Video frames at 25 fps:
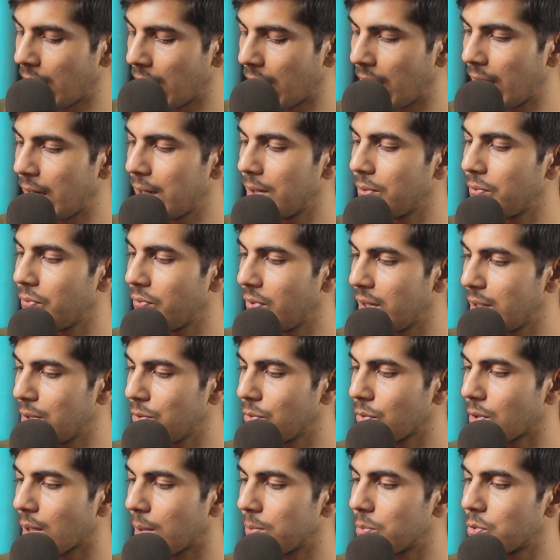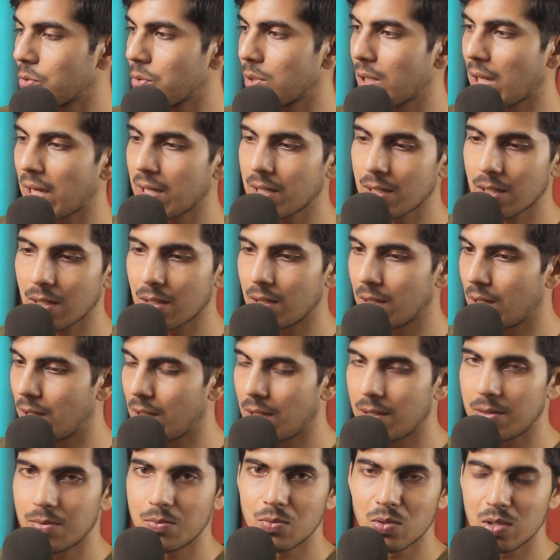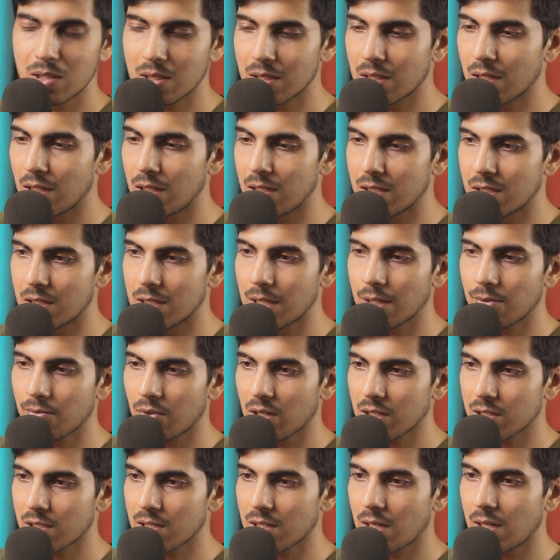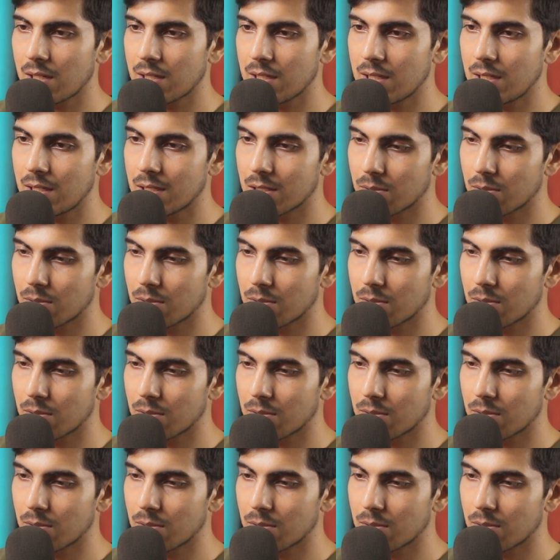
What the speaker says: And when you come to stick functionality,